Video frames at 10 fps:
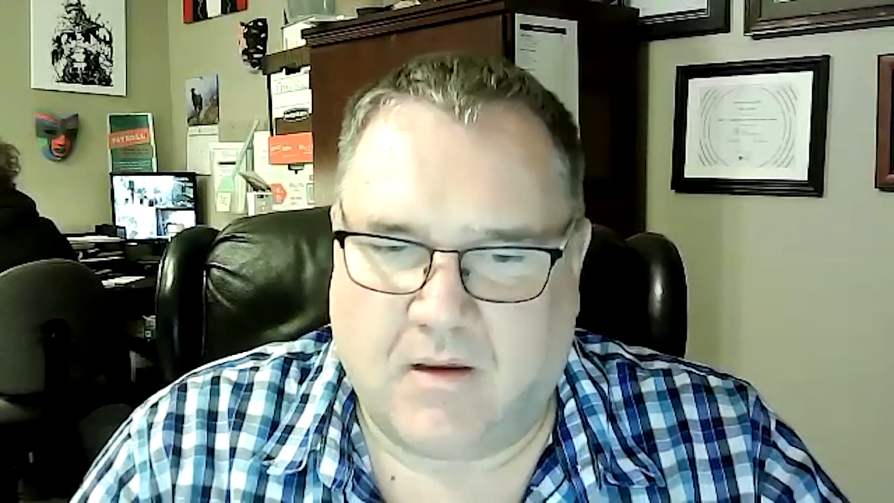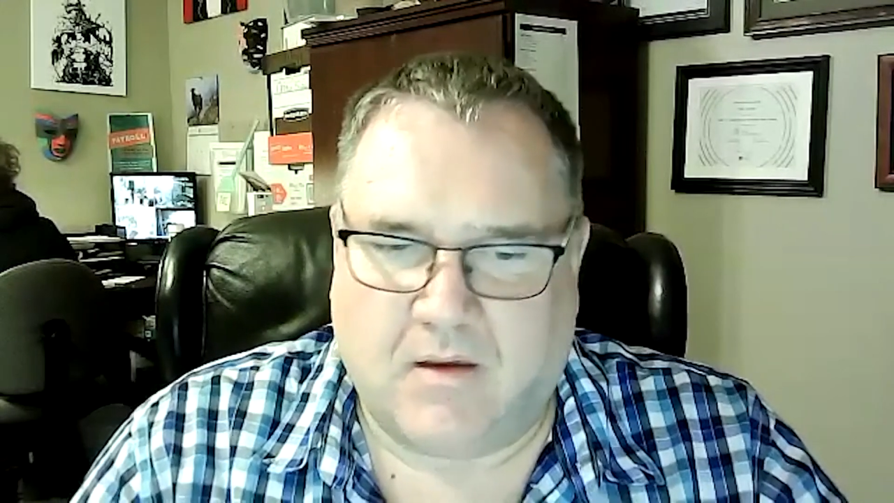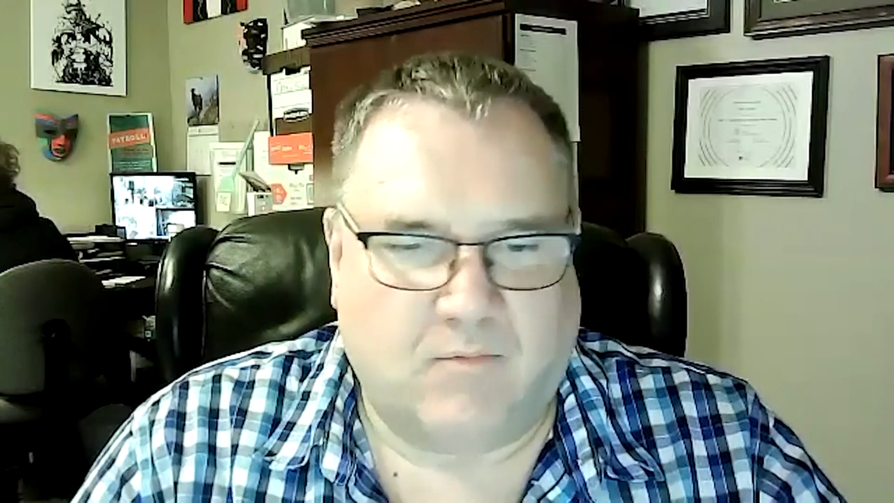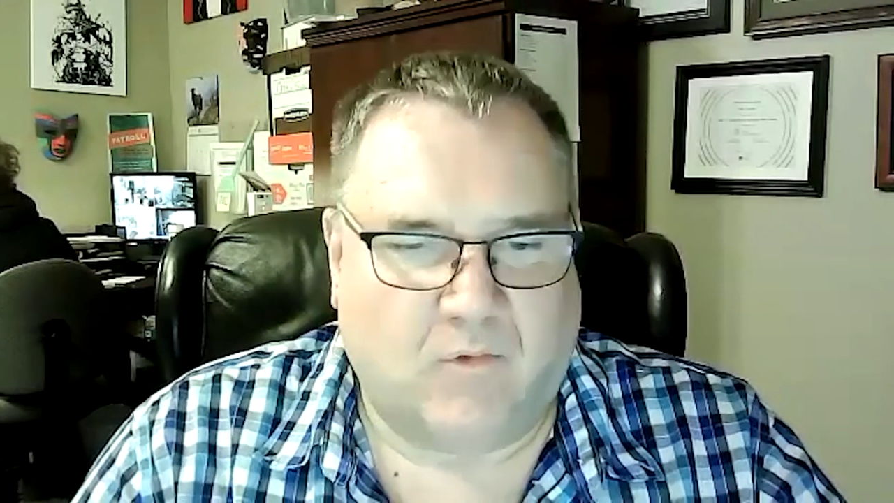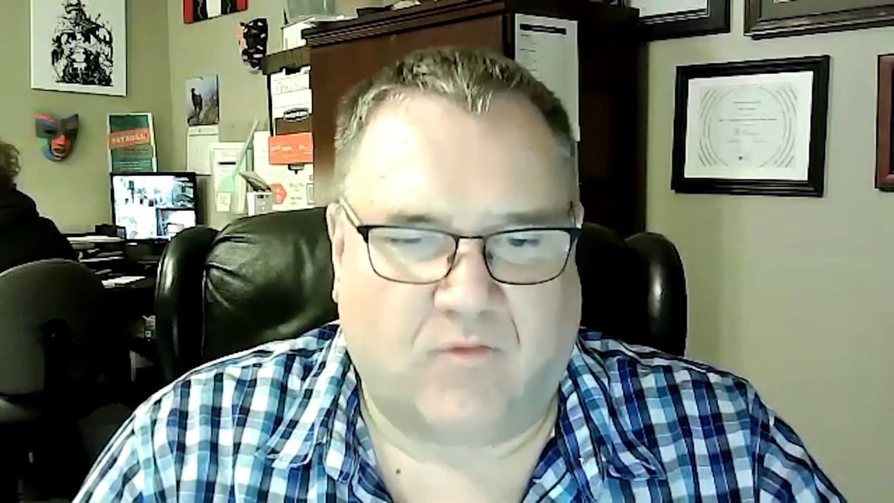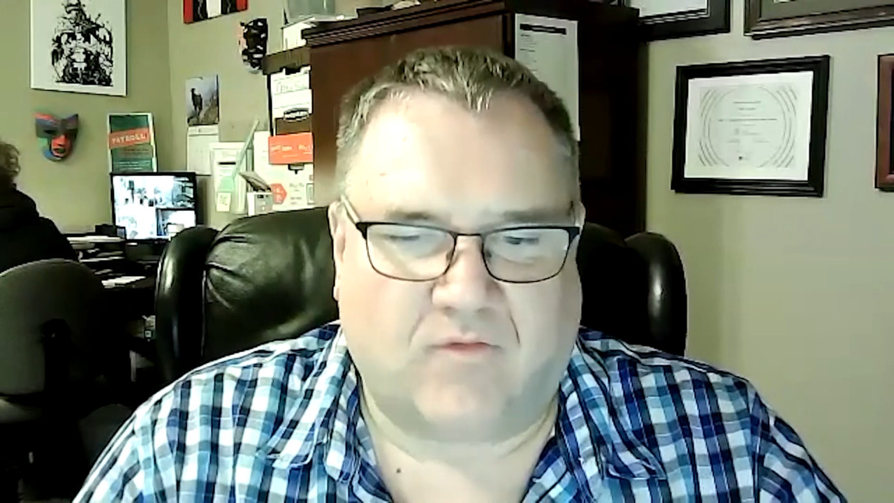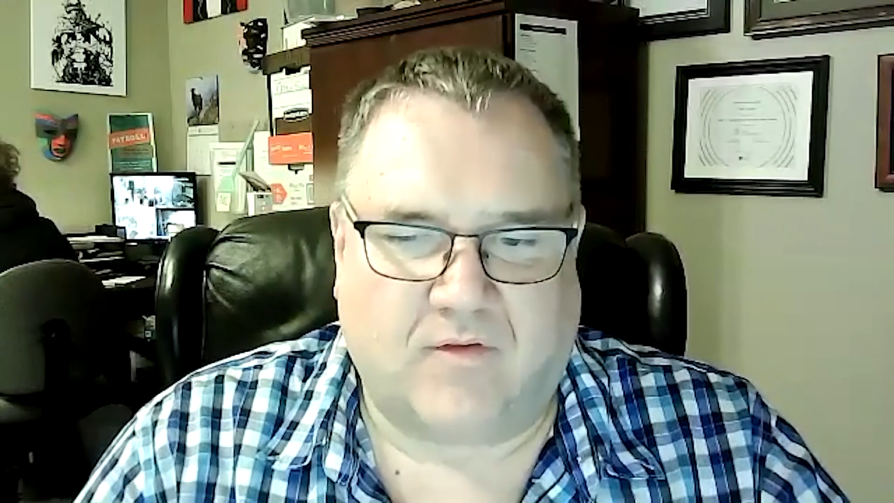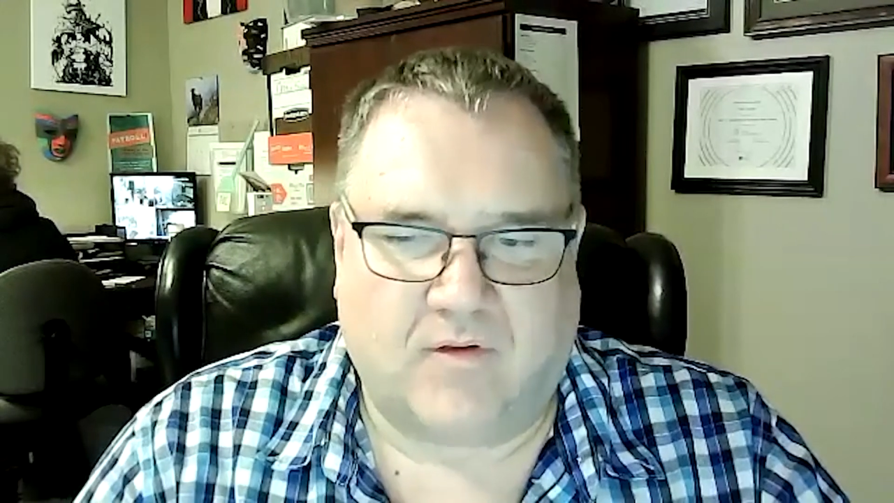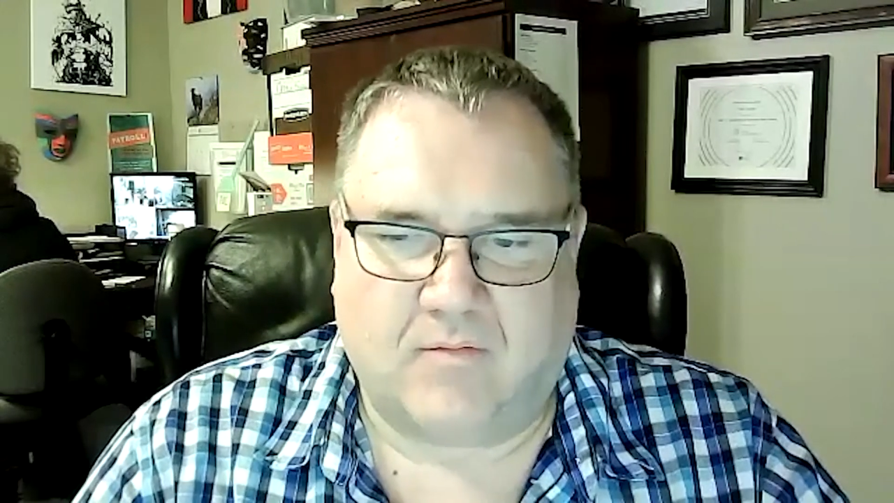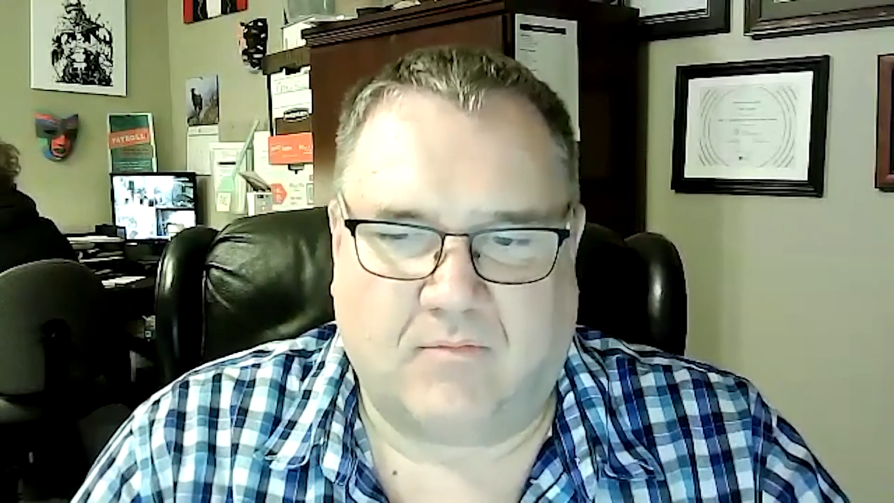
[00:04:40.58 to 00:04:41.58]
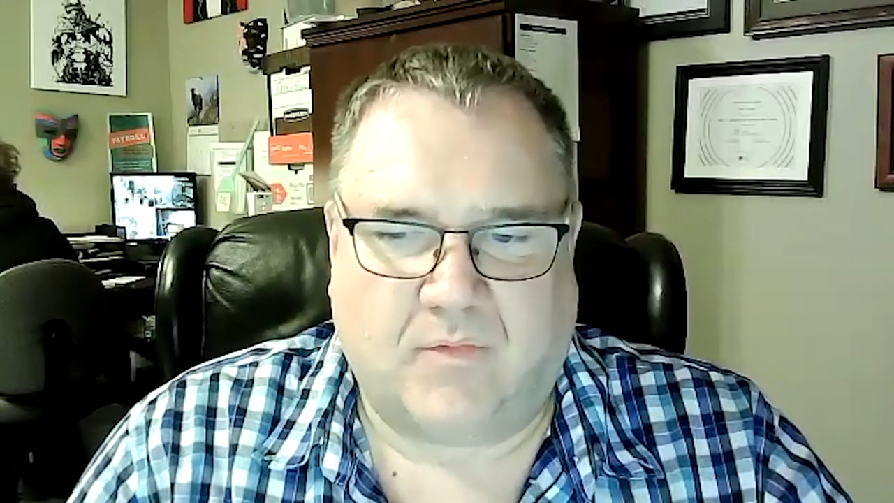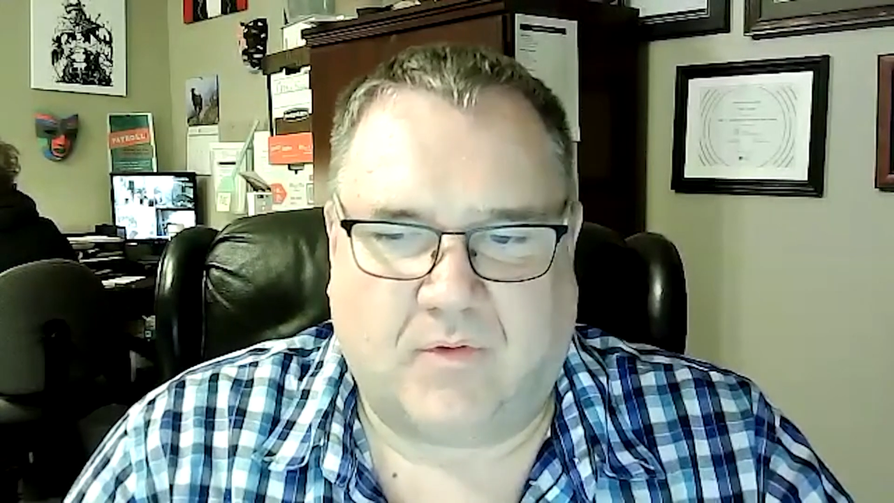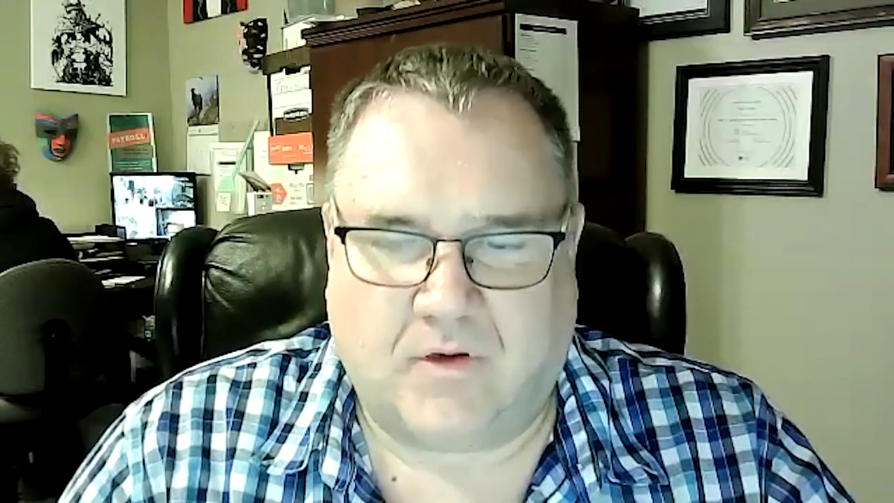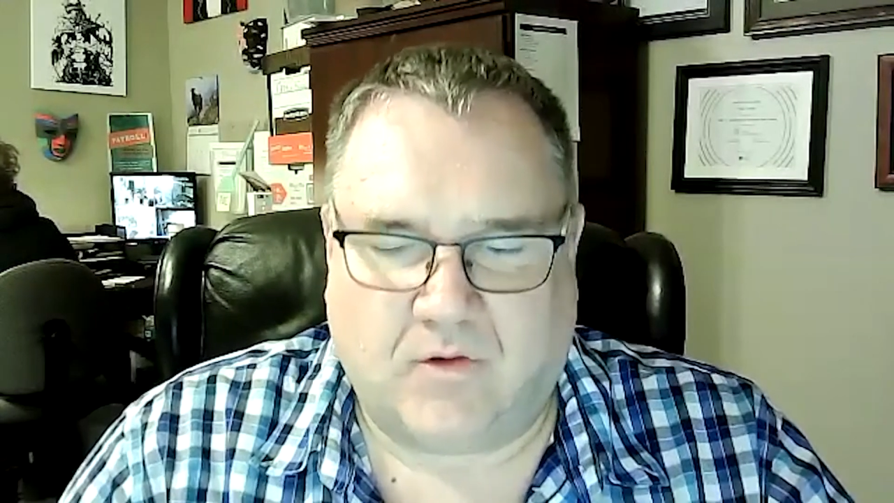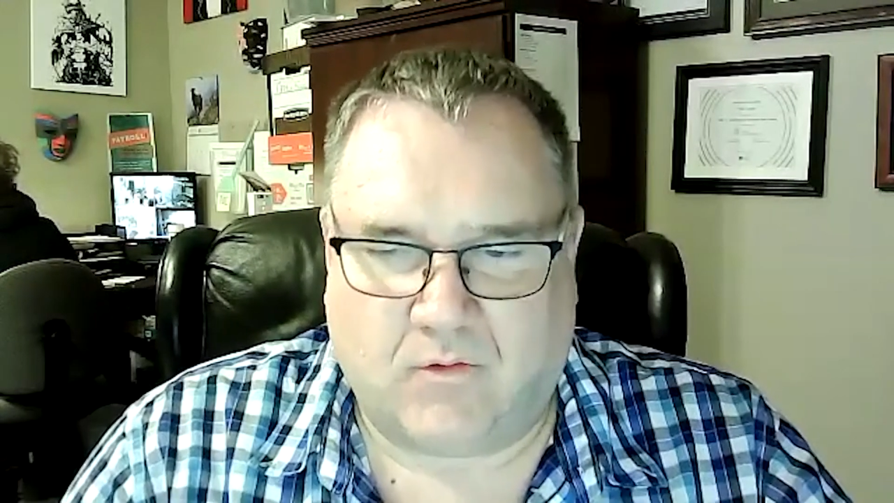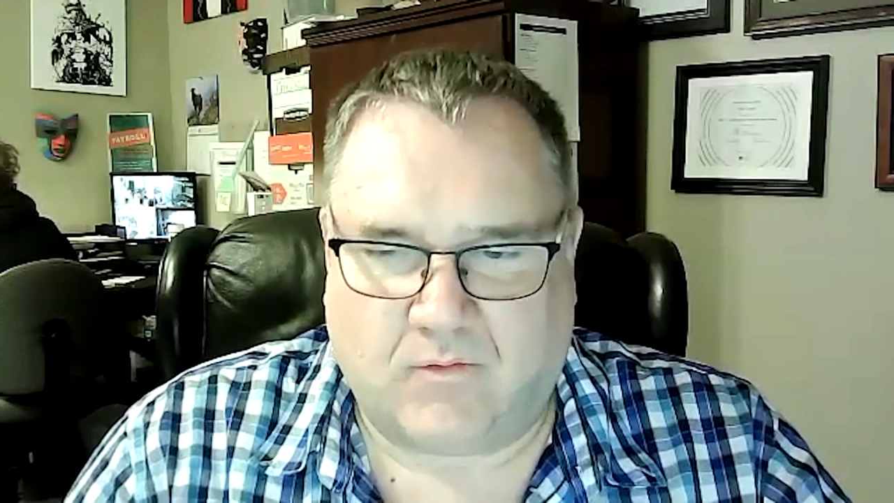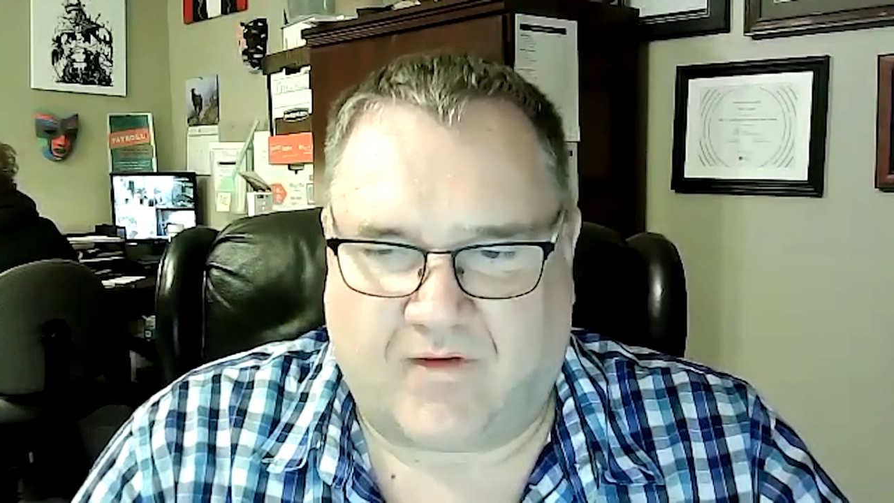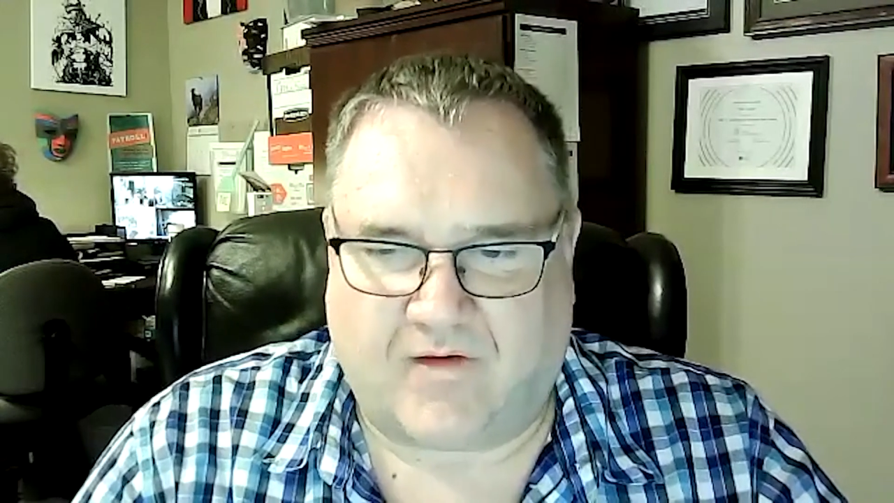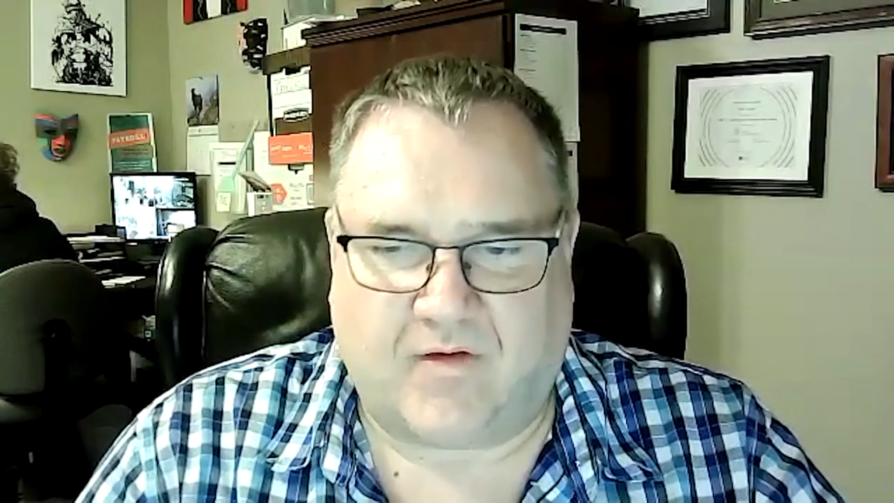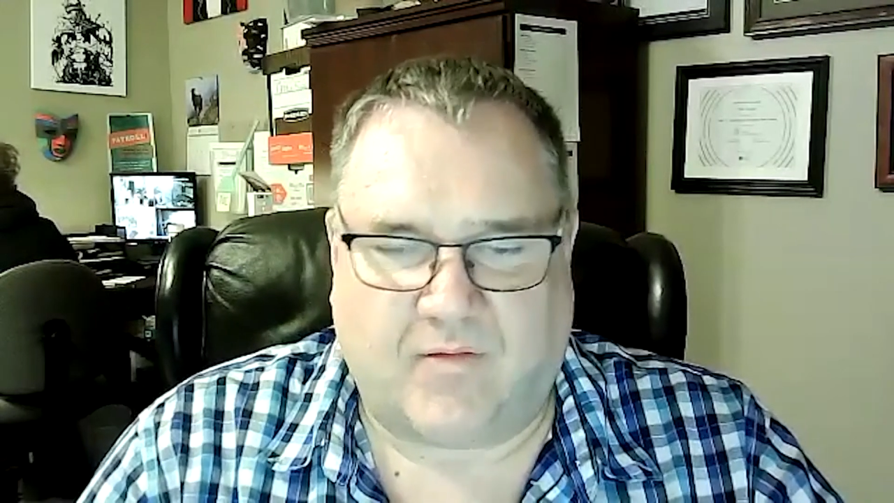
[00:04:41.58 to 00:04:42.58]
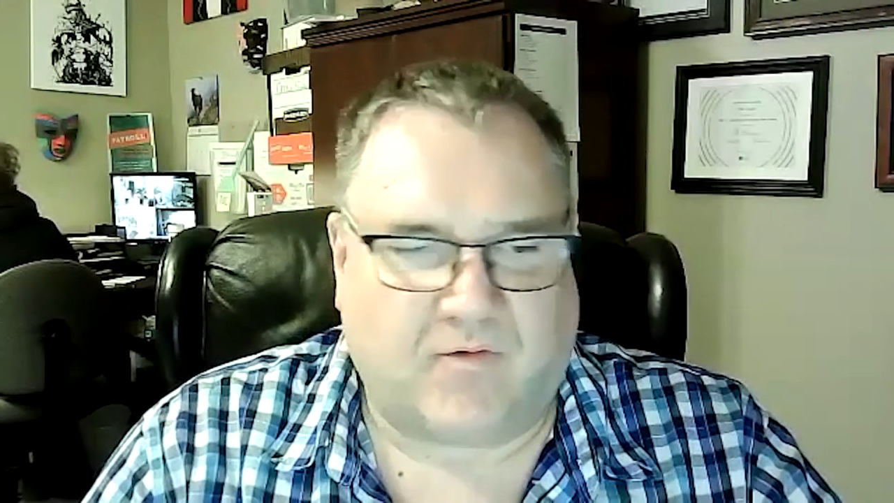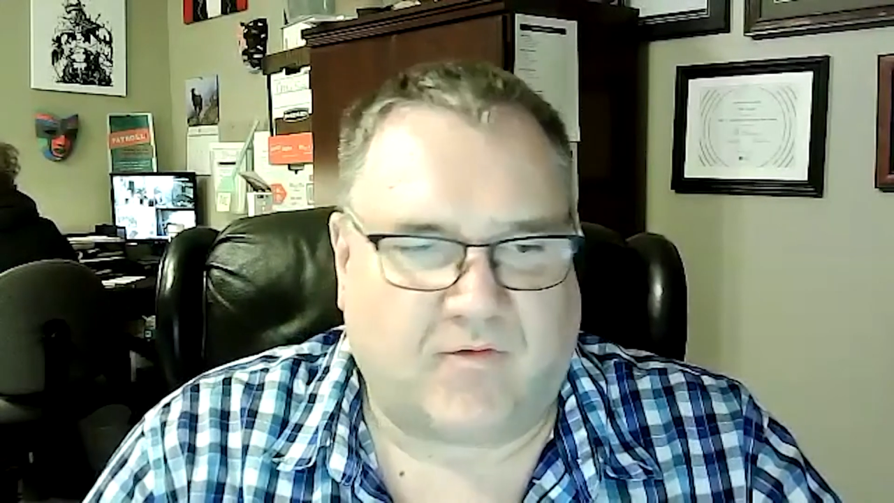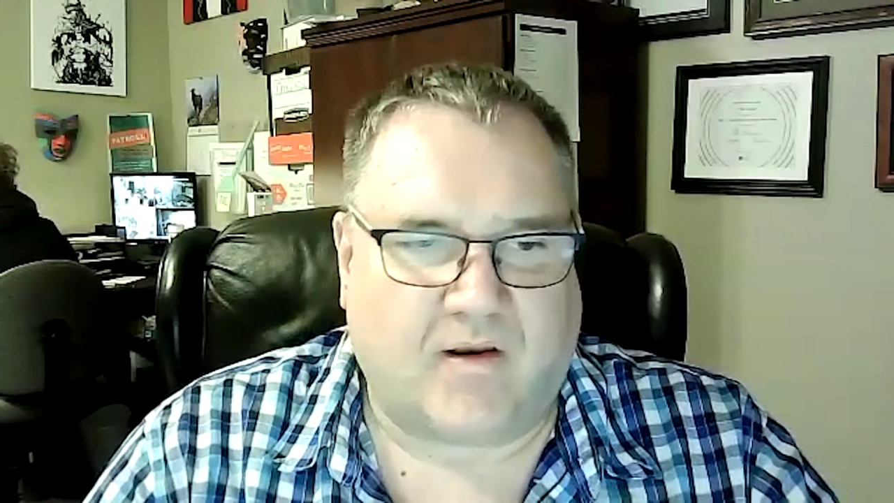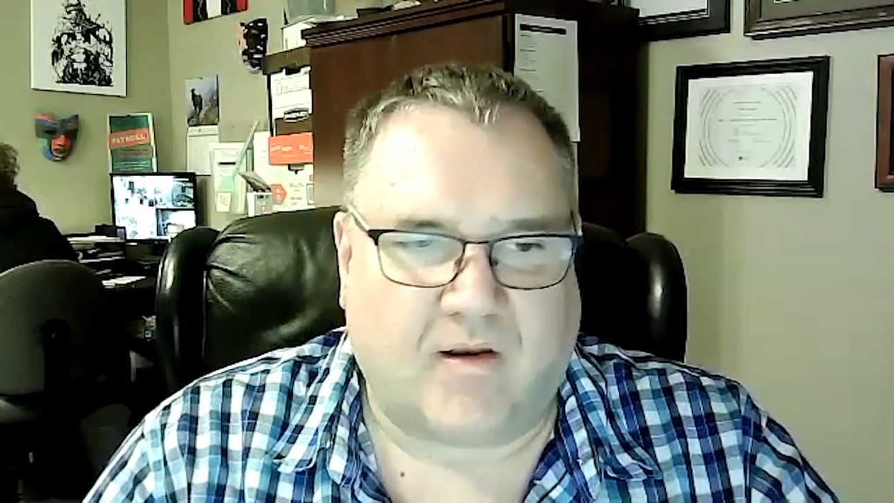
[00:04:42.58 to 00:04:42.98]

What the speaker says: most of them, 60%